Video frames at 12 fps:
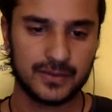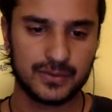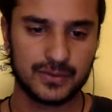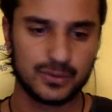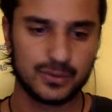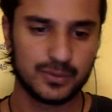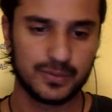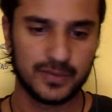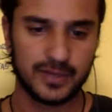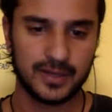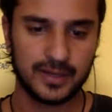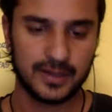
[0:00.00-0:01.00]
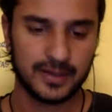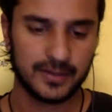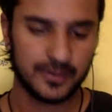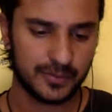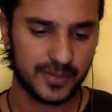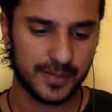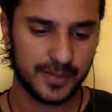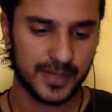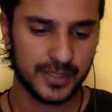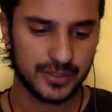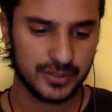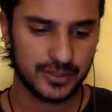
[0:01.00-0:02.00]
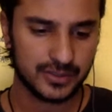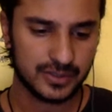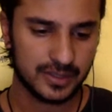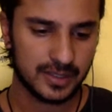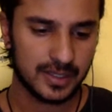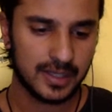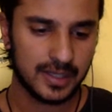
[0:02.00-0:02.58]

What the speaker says: Two of my mentors,